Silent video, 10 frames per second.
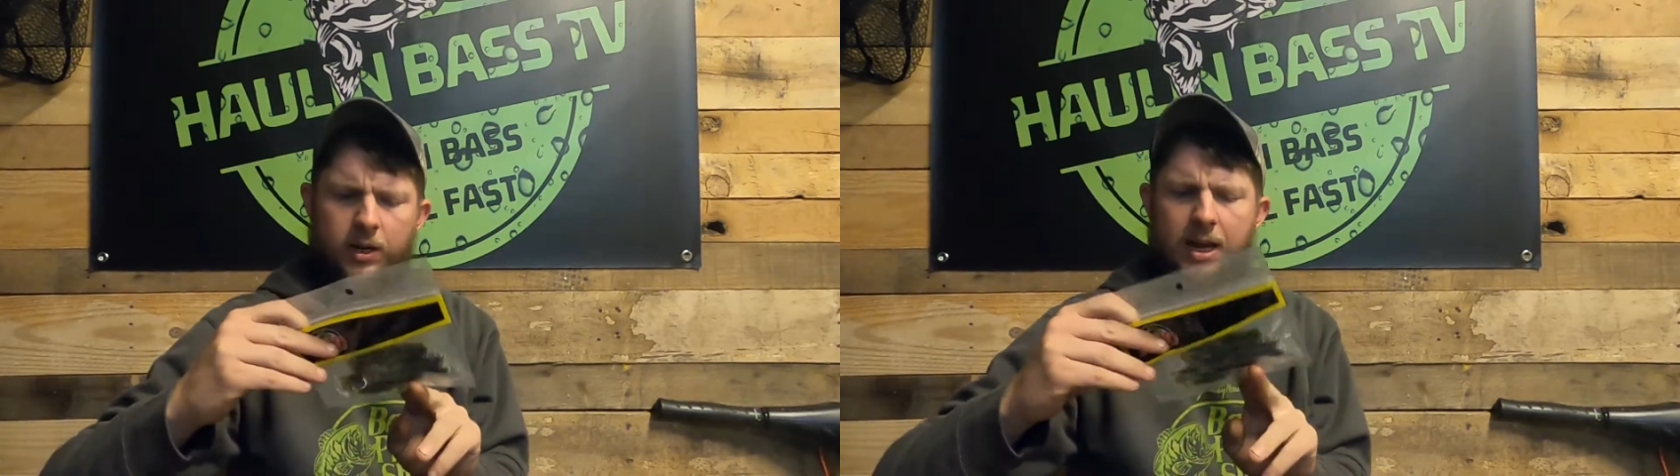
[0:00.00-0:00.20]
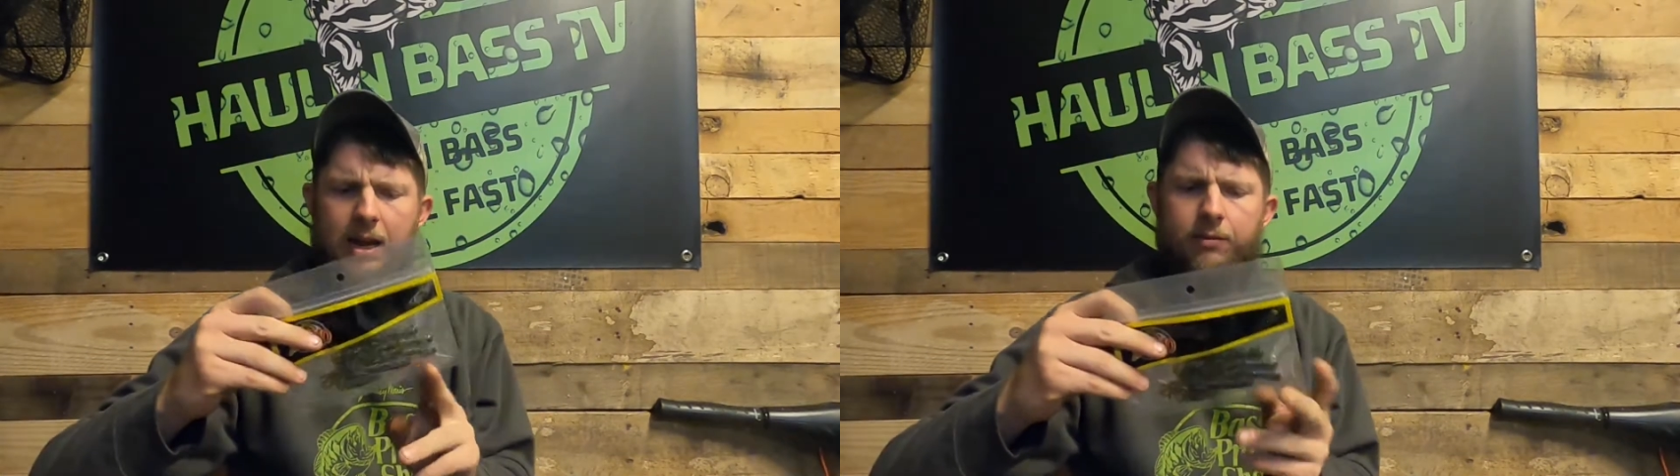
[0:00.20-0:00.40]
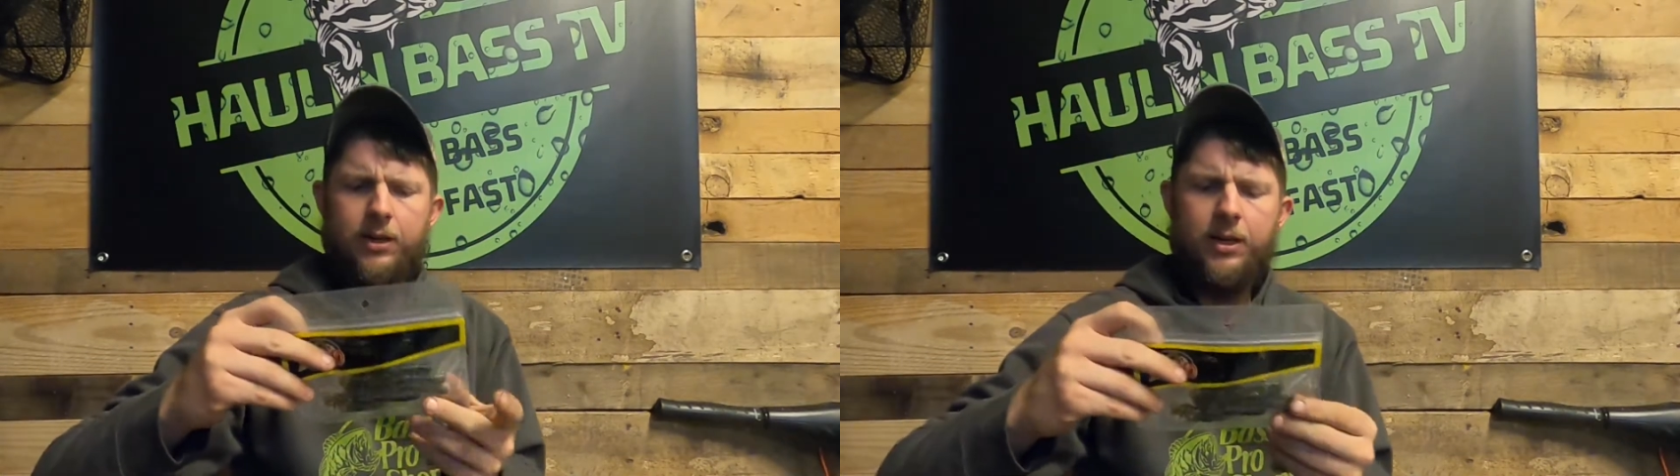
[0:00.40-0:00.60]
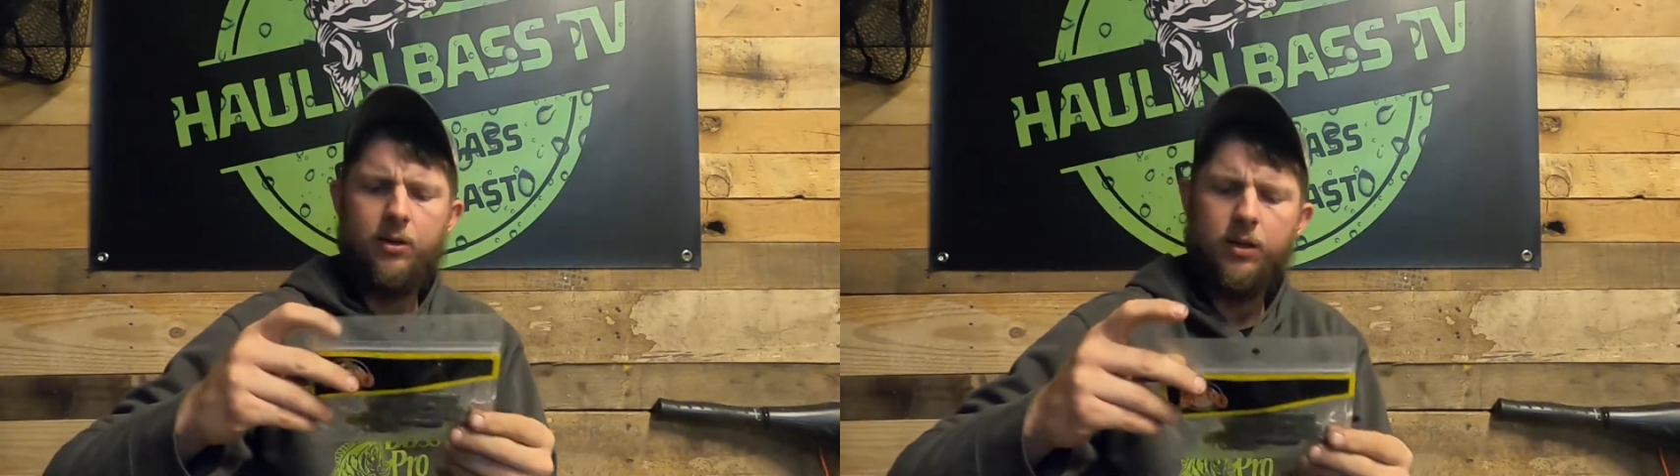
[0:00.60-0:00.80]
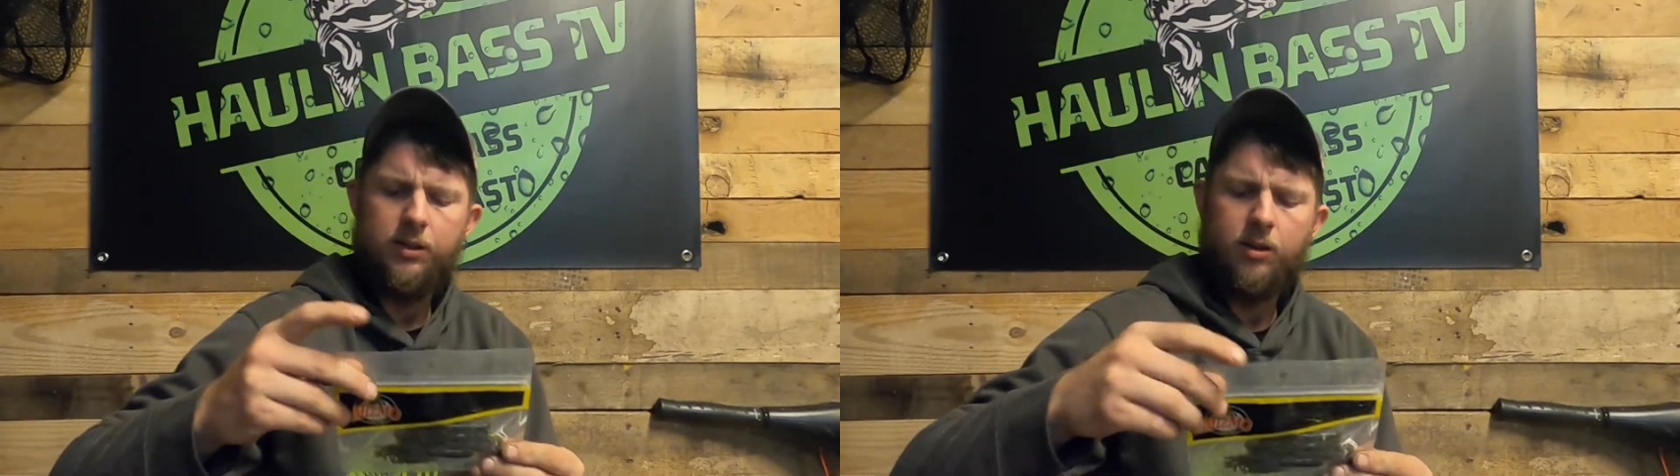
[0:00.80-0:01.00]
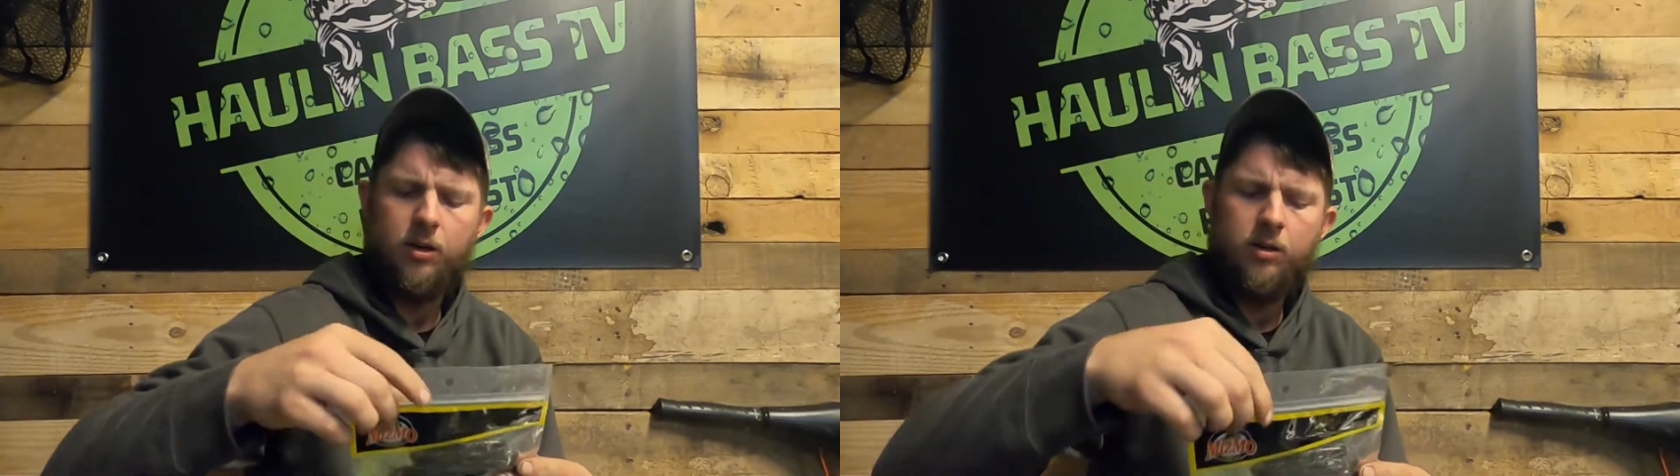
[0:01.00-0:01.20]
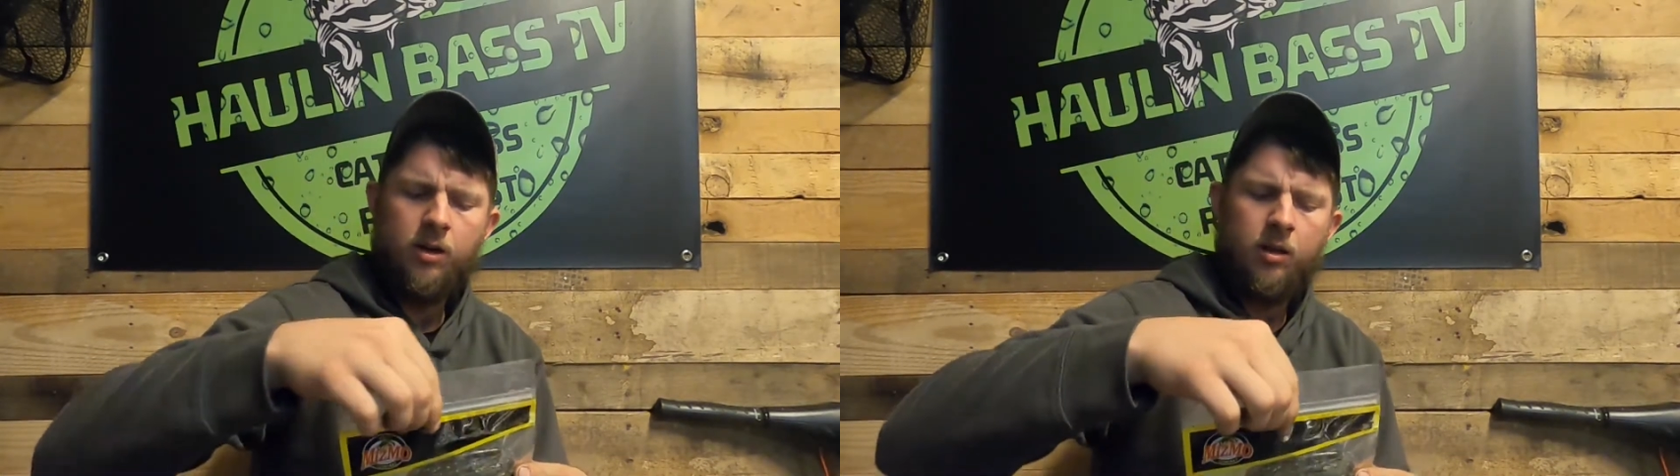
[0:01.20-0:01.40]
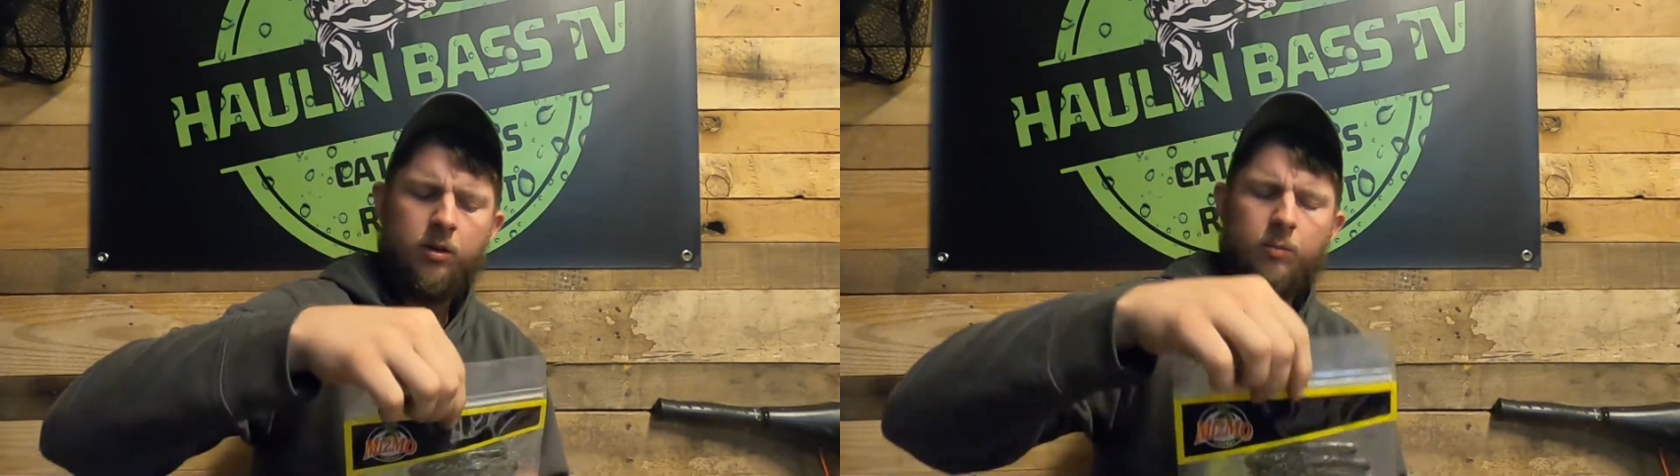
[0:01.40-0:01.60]
we have in here is
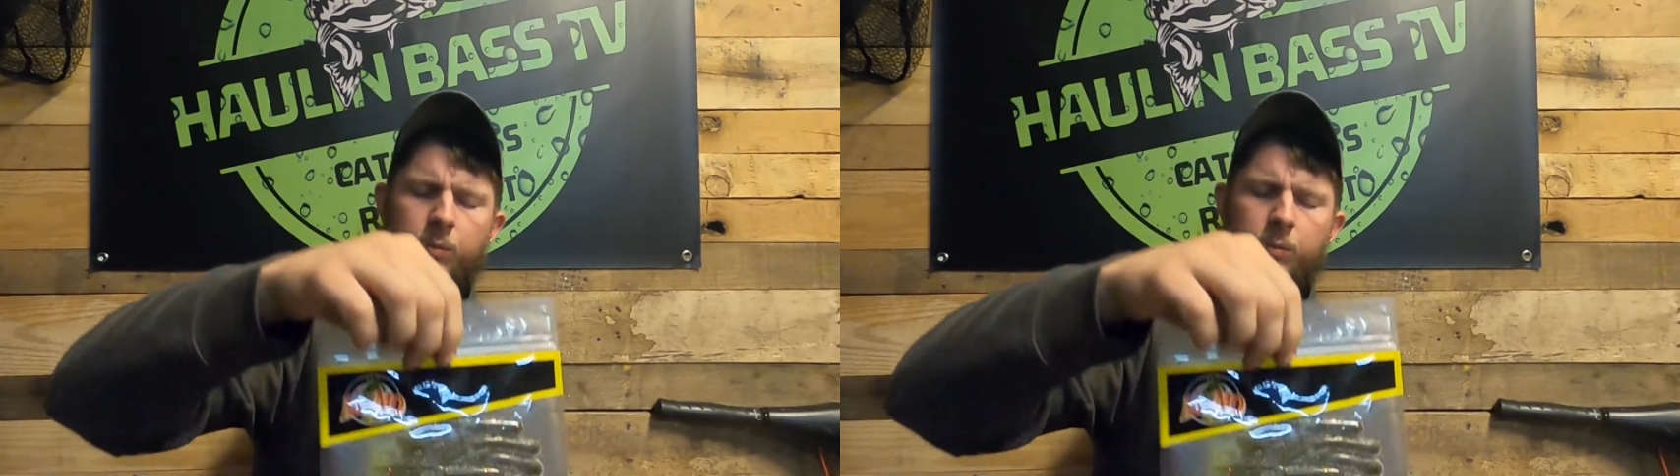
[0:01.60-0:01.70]
another